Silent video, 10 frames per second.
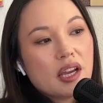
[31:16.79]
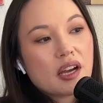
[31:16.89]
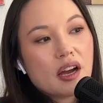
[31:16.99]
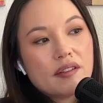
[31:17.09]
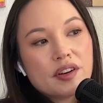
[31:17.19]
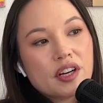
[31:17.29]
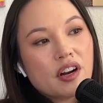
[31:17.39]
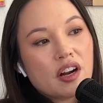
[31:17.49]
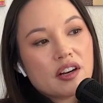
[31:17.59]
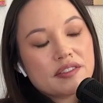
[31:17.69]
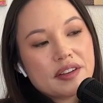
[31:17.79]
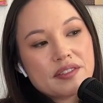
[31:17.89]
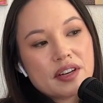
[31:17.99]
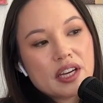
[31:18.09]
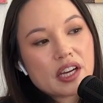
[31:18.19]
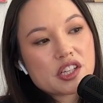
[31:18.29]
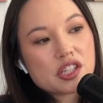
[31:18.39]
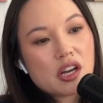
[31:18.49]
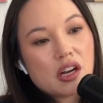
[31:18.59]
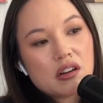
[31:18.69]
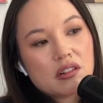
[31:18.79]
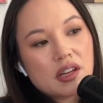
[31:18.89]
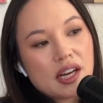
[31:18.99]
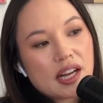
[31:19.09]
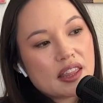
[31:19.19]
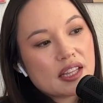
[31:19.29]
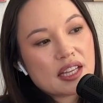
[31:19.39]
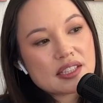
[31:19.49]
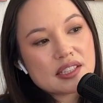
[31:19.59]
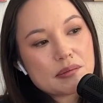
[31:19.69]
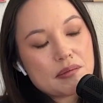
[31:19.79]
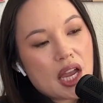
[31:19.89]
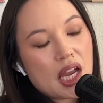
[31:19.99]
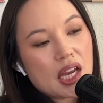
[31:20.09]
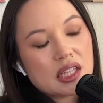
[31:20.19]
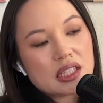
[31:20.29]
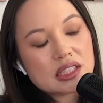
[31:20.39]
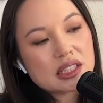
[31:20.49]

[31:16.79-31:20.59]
we covered our favorite ick show and i think that's the main